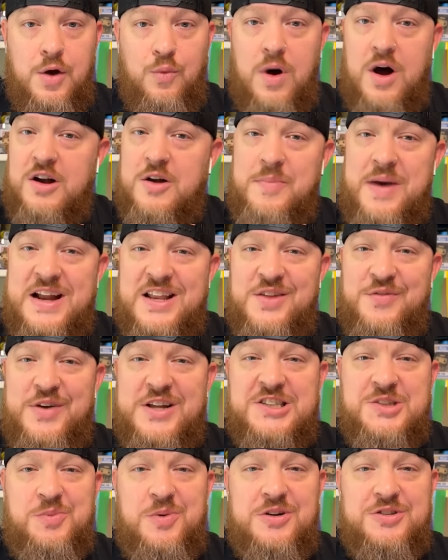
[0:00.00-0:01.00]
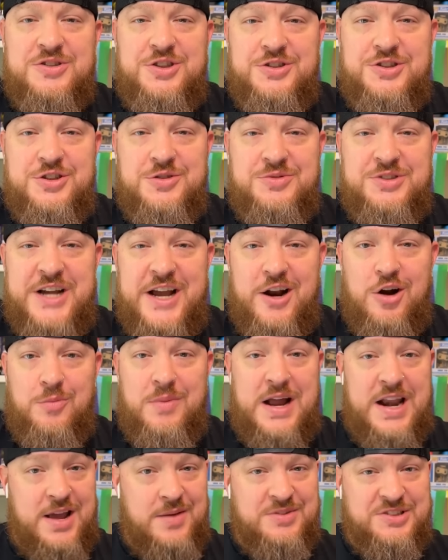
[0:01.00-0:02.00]
Welcome back to the Fantasy Pros YouTube channel.
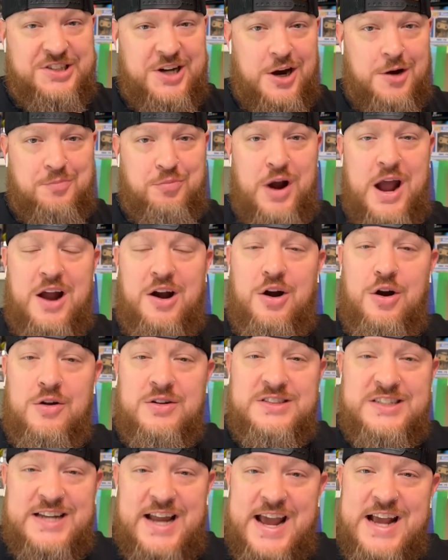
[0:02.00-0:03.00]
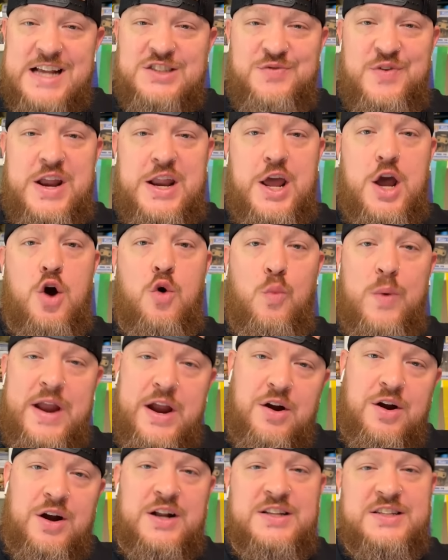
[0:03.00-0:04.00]
My name is Derek Brown, and on today's video,
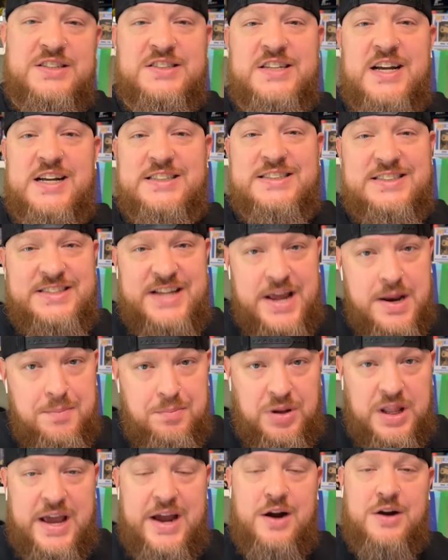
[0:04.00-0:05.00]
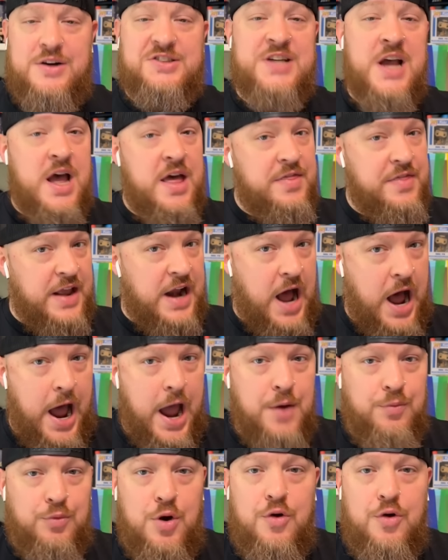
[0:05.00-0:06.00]
we are going to discuss 10 players that
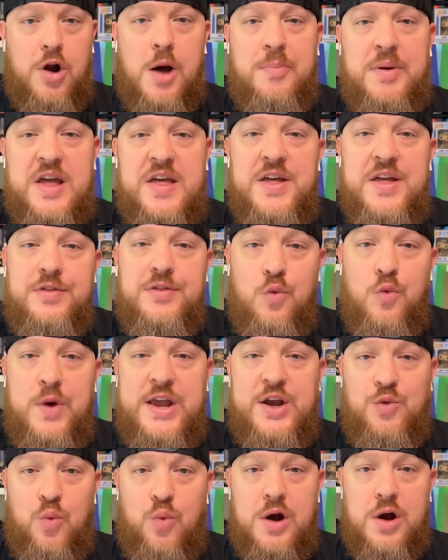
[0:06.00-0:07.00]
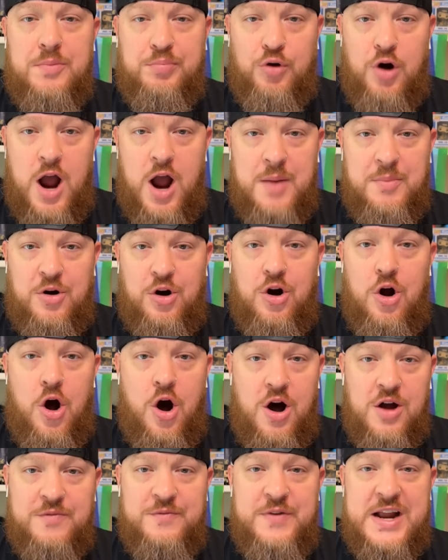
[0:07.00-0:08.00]
I wrote up in the week one primer
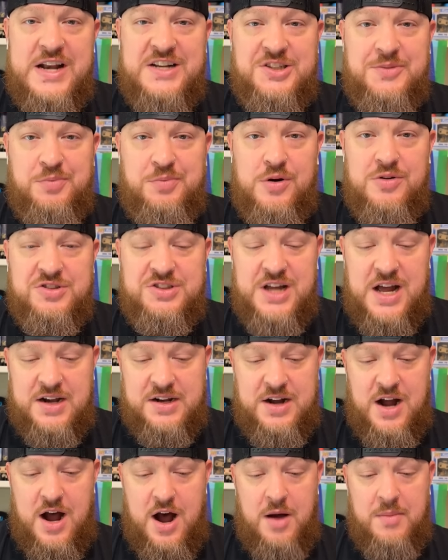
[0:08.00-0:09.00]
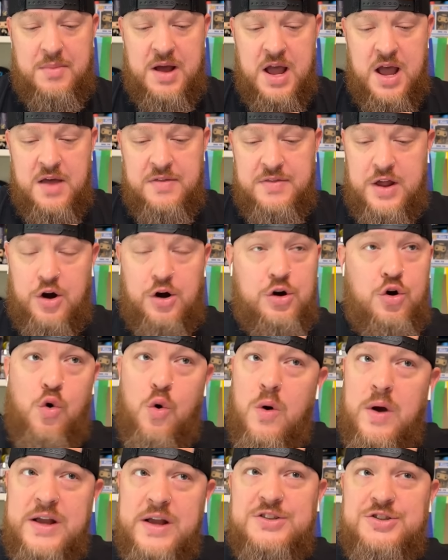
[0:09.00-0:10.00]
on fantasypros.com that are
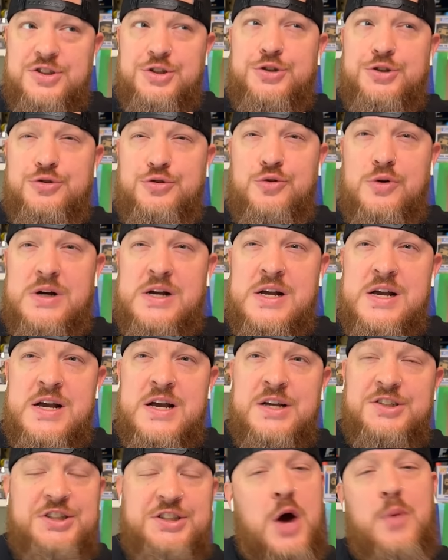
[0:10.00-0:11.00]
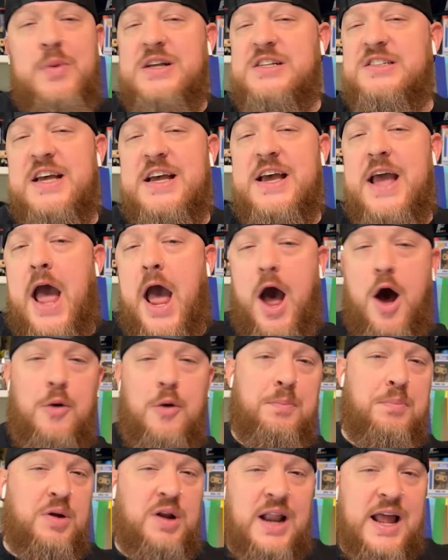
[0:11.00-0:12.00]
going to, shall we say,
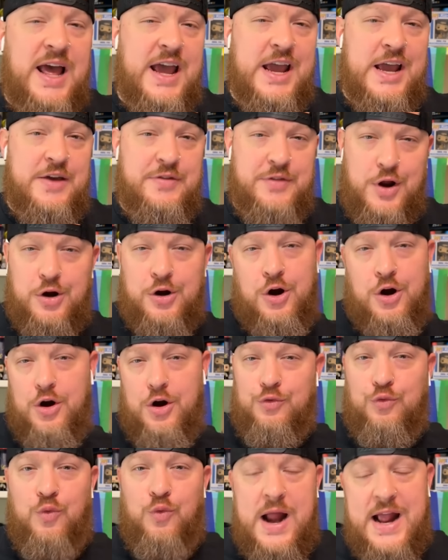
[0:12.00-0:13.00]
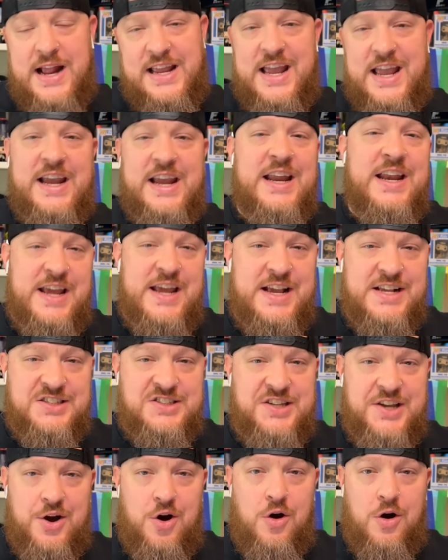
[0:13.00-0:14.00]
outplay their current ranking in
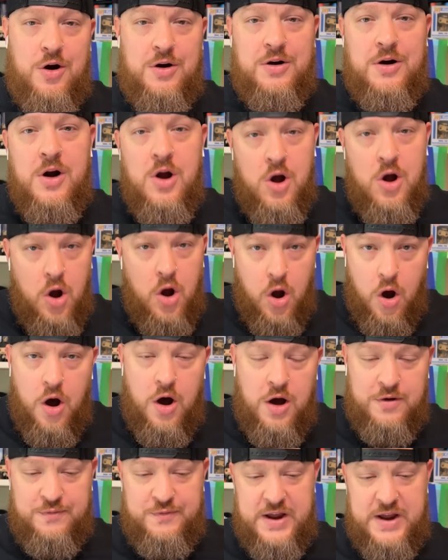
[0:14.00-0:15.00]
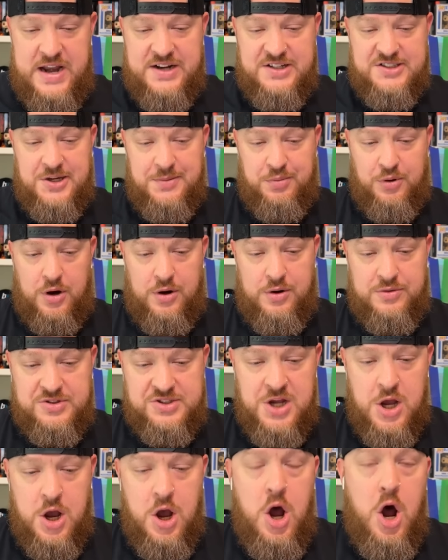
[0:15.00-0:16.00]
ECR on Fantasy
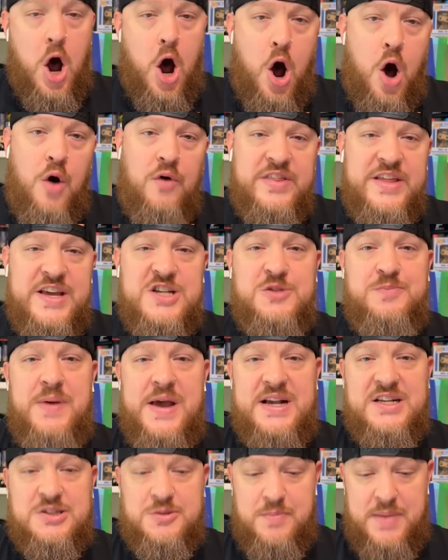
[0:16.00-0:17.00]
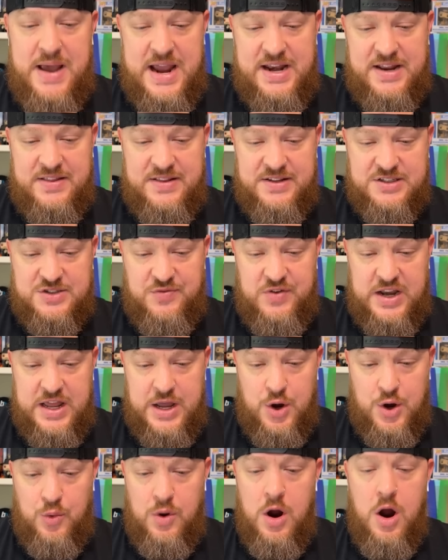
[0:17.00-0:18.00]
Pros. All of these picks made in this
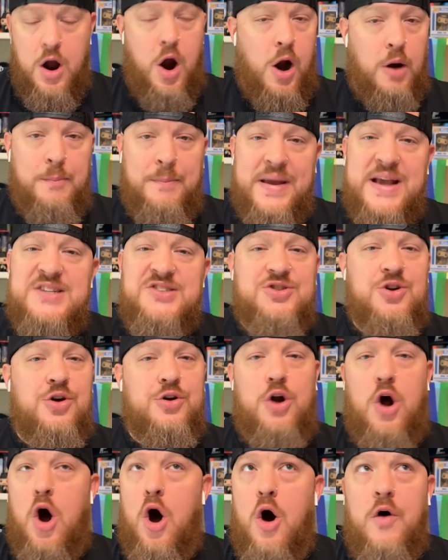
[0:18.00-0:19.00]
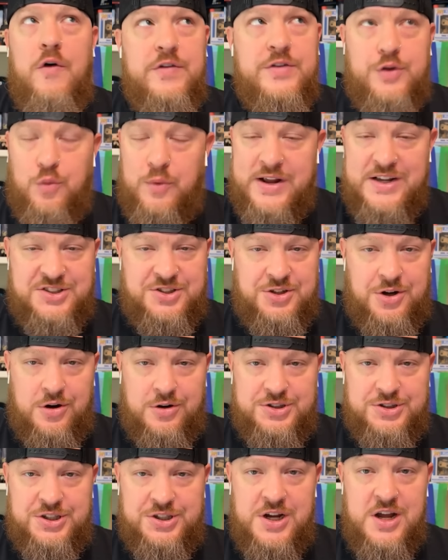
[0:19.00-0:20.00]
video are based on all of the
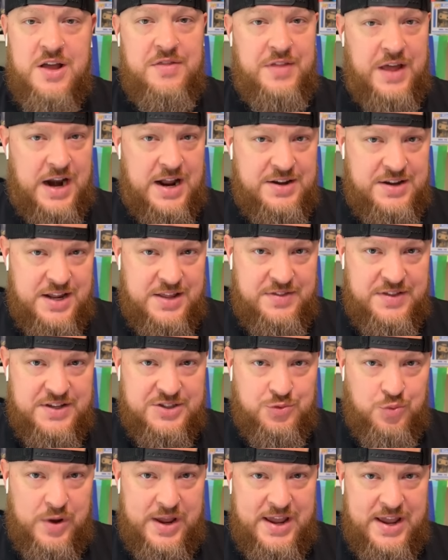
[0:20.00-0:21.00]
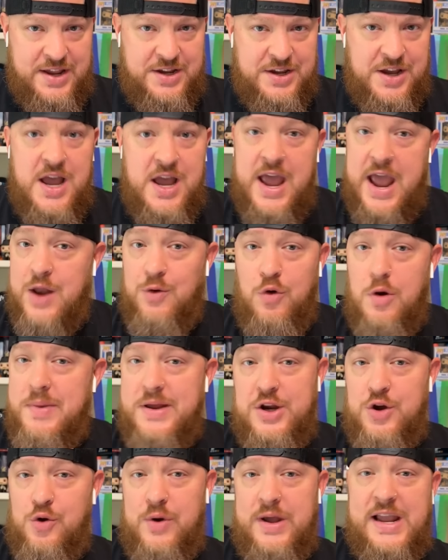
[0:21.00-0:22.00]
research that I did this week and will
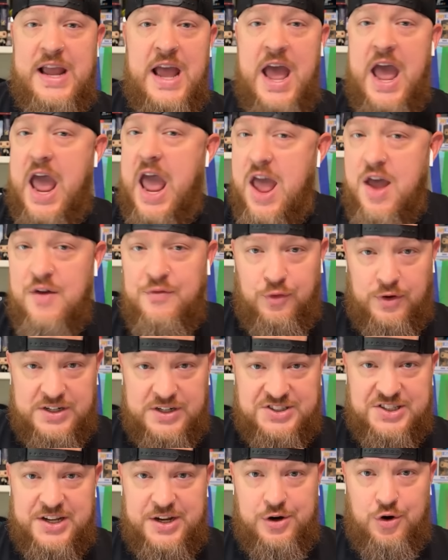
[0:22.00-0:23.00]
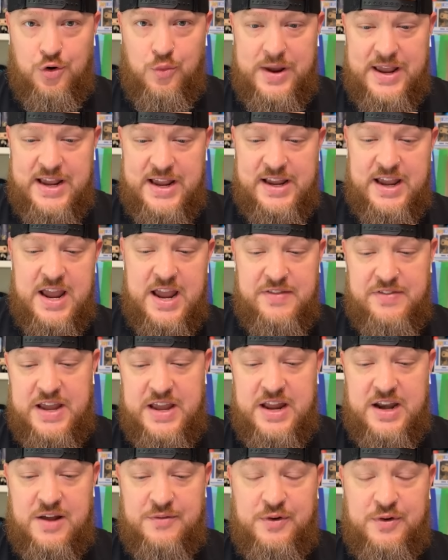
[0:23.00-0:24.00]
be doing every single week in
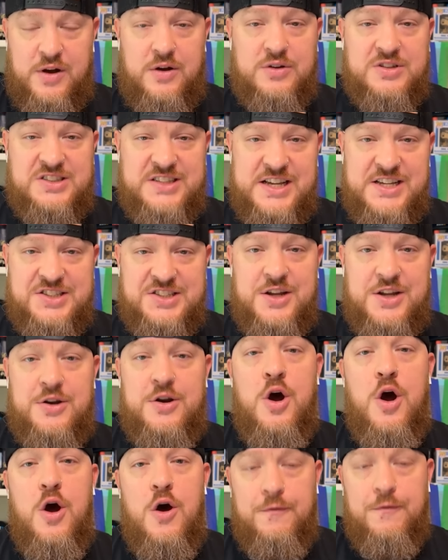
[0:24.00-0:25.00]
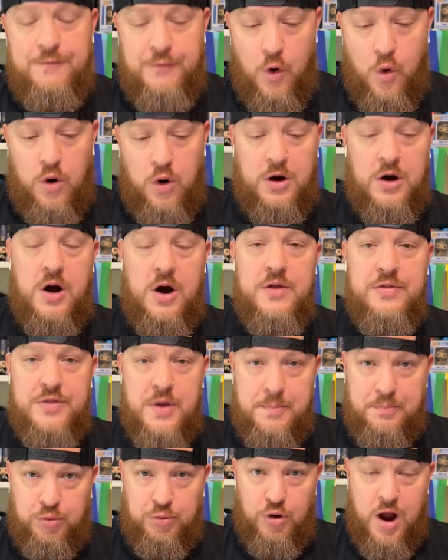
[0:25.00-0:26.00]
the NFL season for
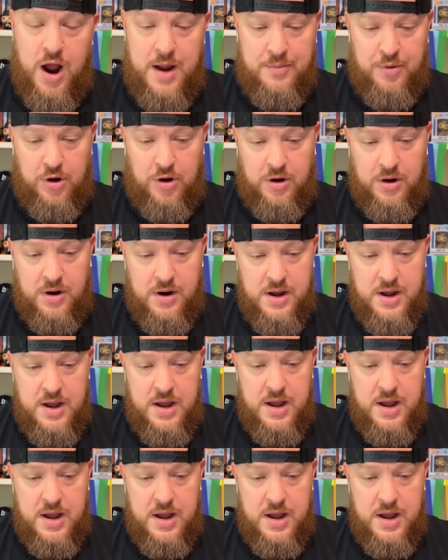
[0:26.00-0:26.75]
the primer.